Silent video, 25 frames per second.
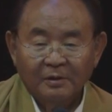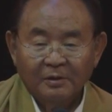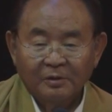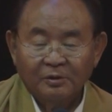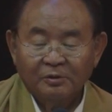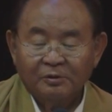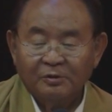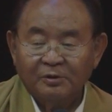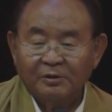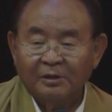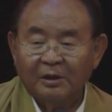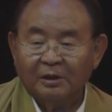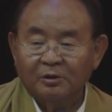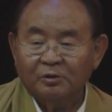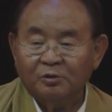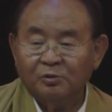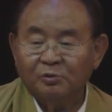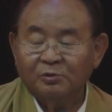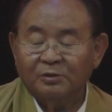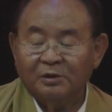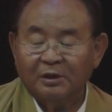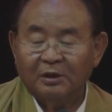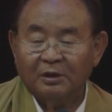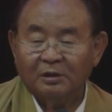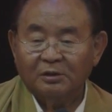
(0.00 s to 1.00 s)
You see, there are two
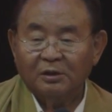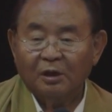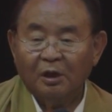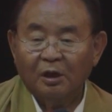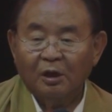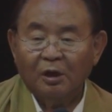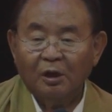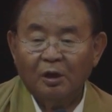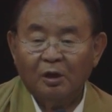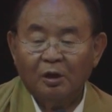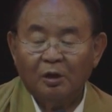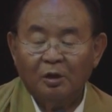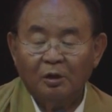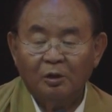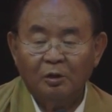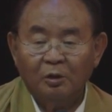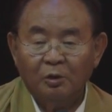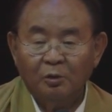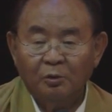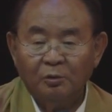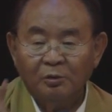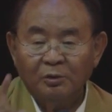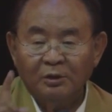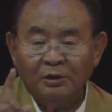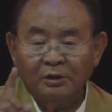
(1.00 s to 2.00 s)
things
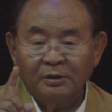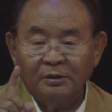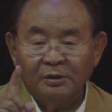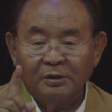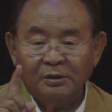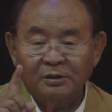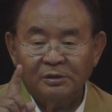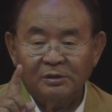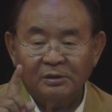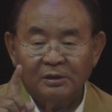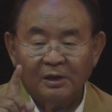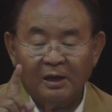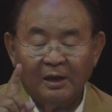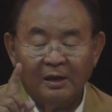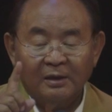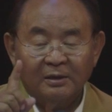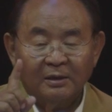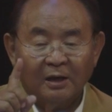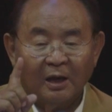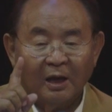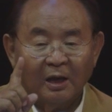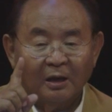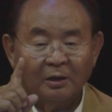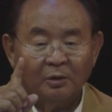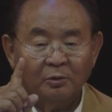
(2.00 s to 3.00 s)
loneliness
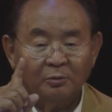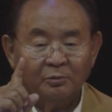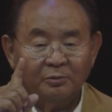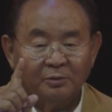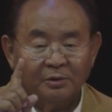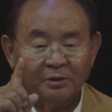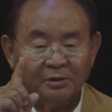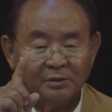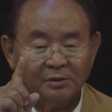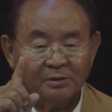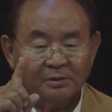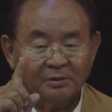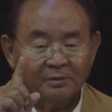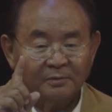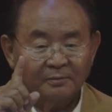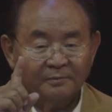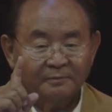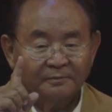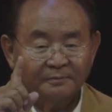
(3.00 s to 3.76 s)
and aloneness.